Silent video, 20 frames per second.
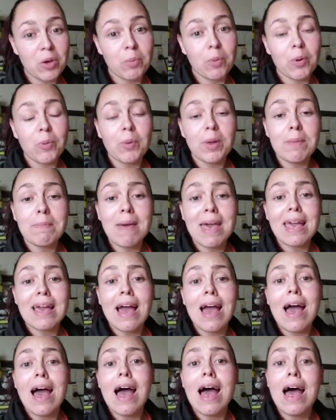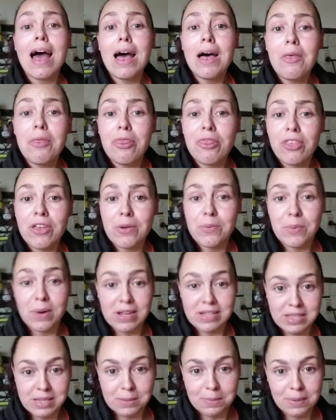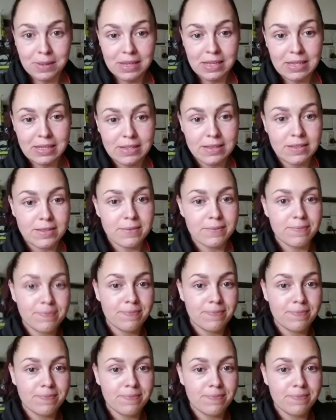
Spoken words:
where we make healthy recipes